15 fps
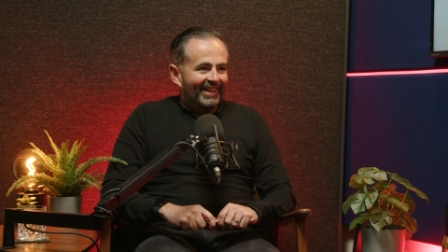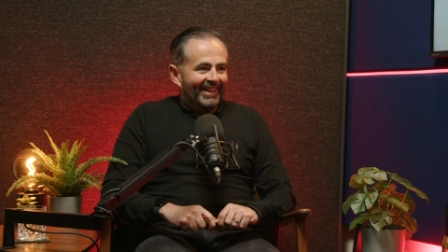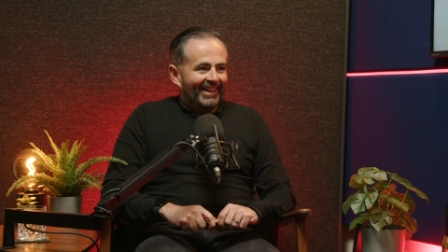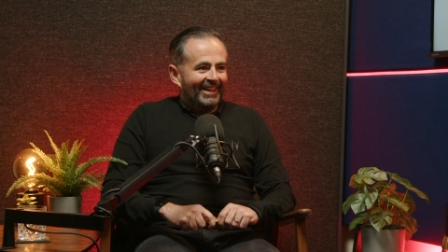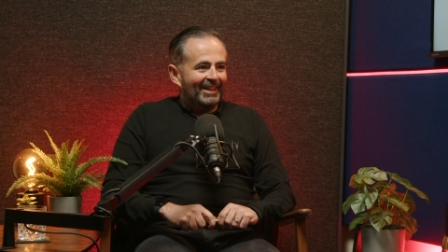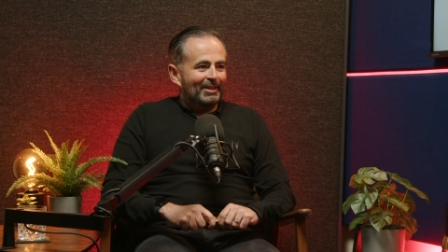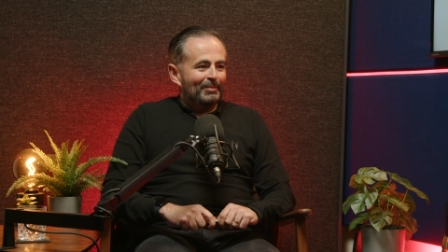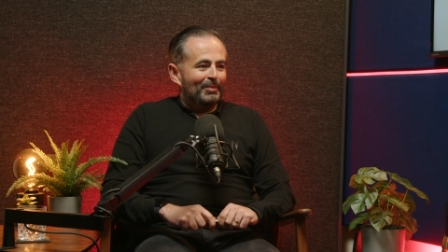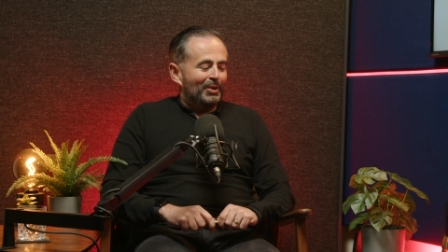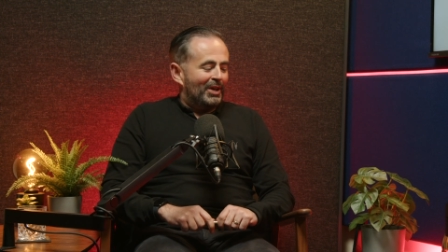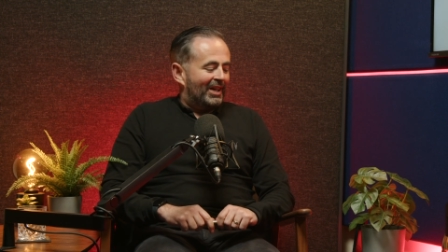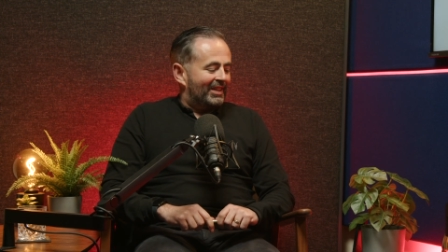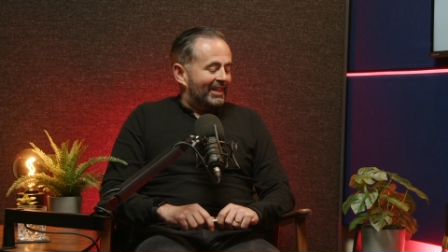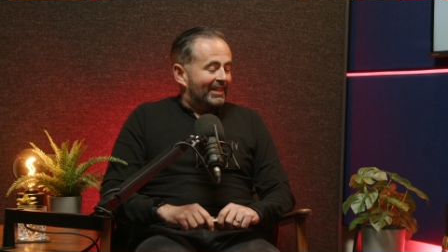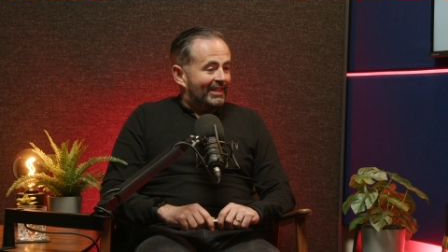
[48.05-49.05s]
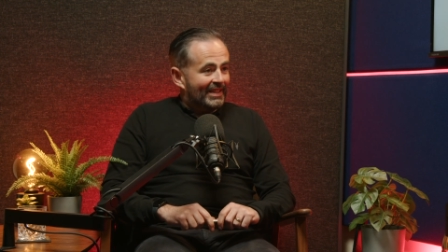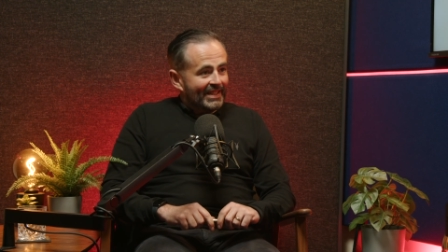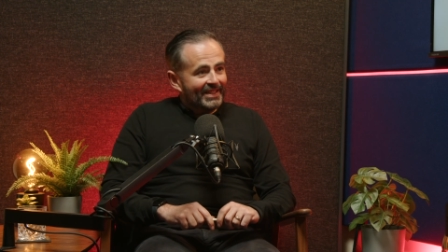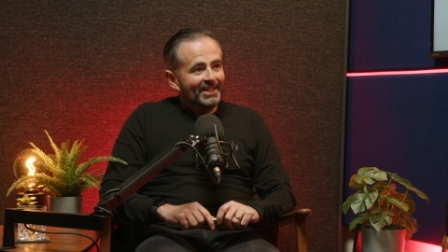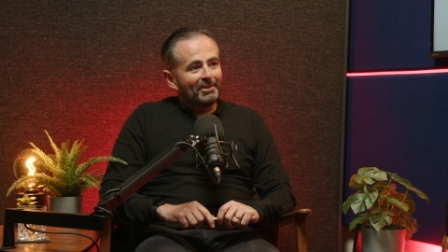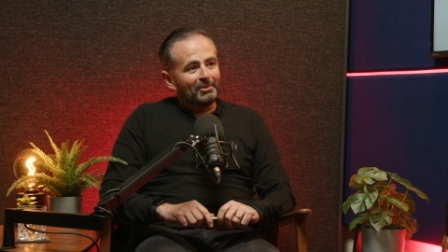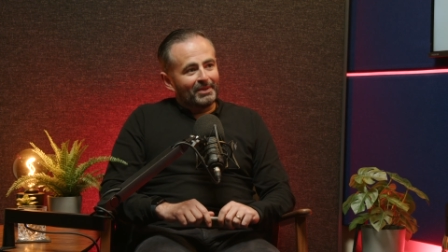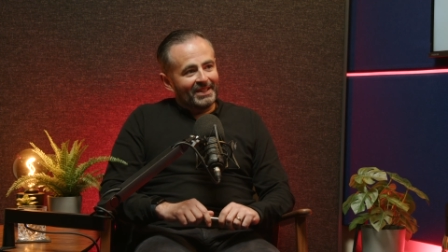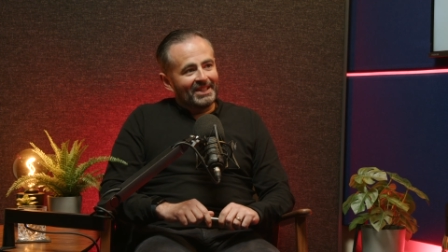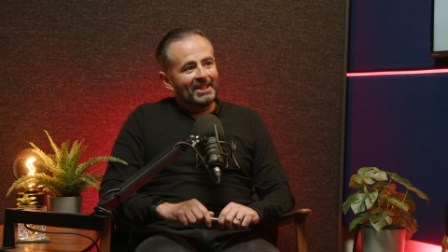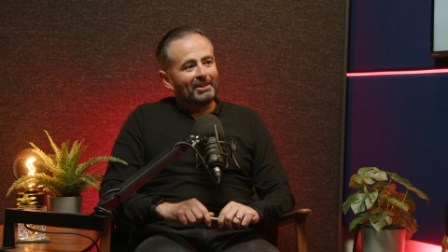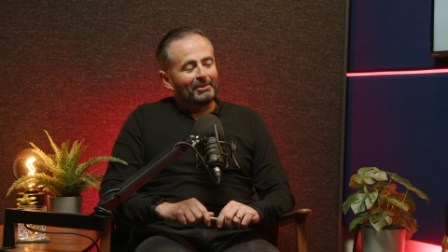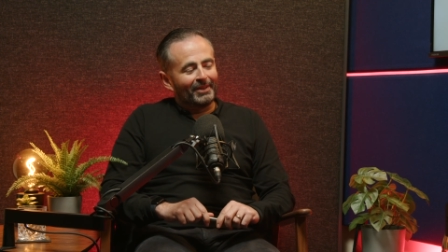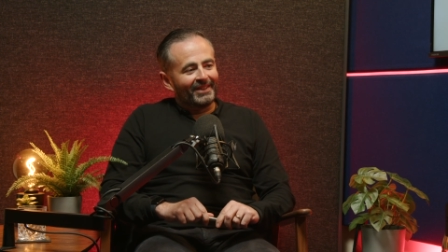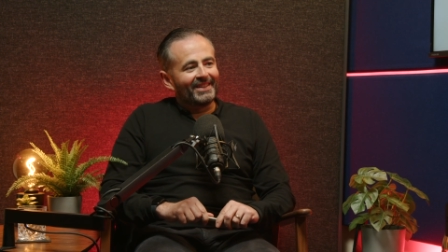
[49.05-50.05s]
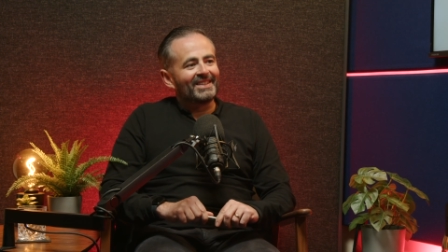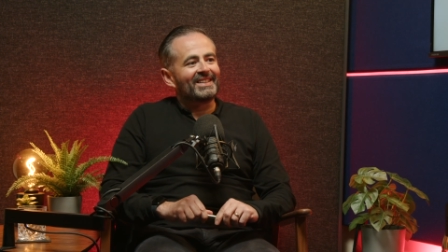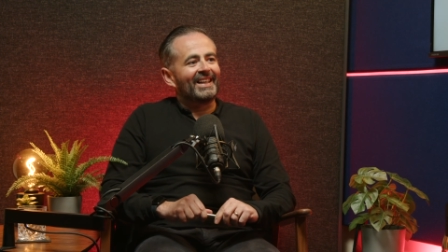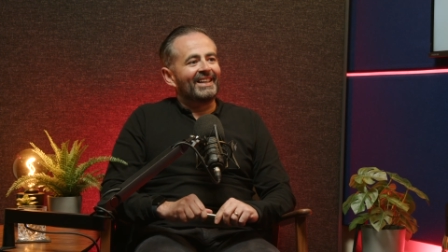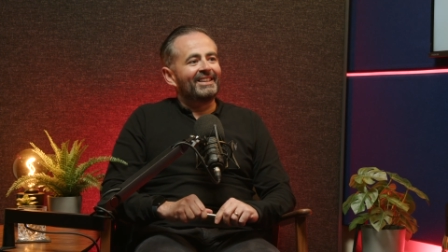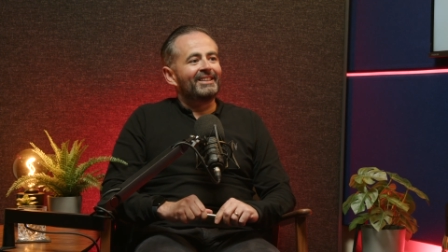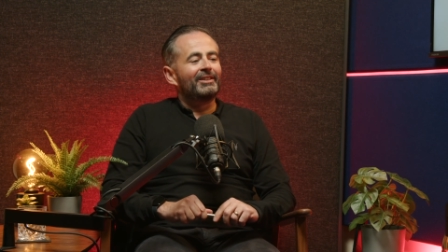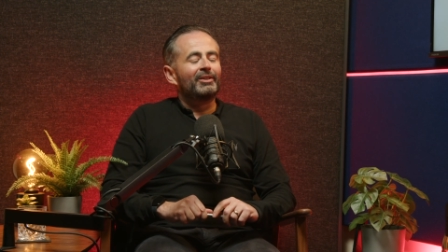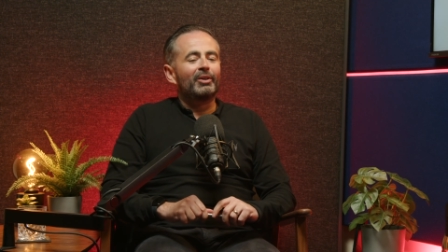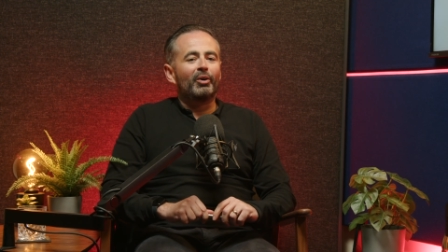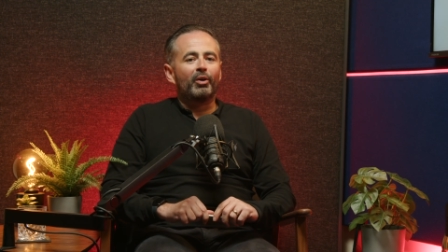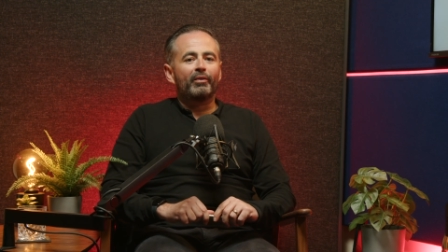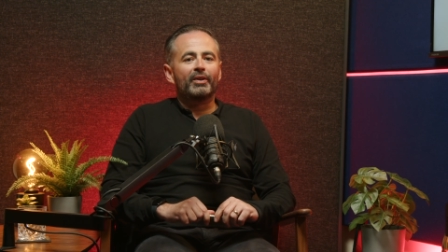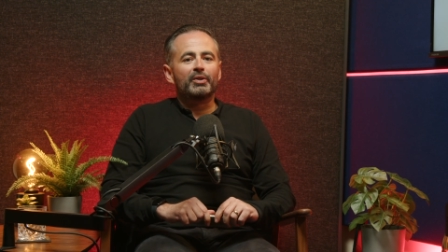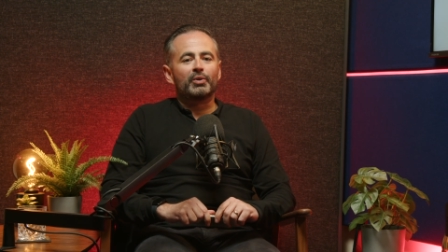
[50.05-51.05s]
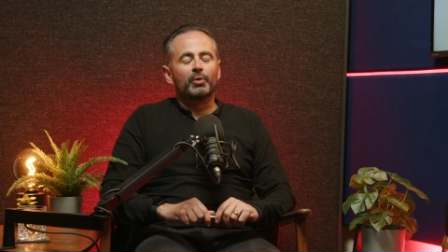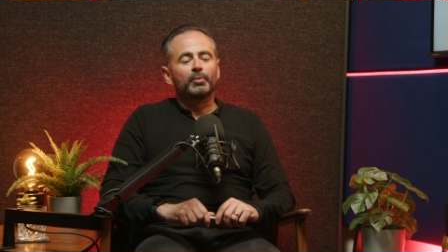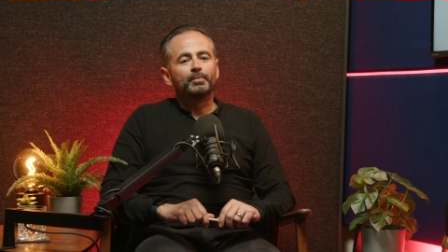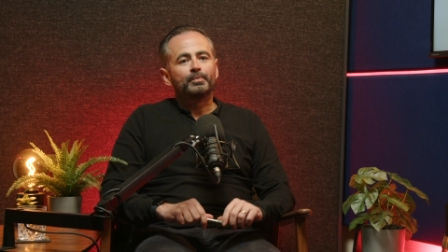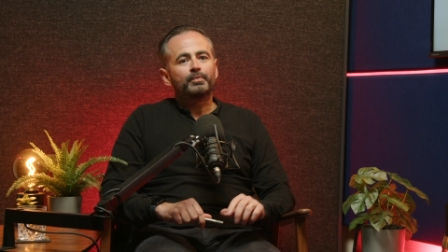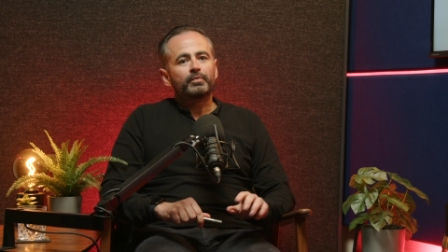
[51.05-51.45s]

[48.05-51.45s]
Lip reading: You had a detailed understanding of it. So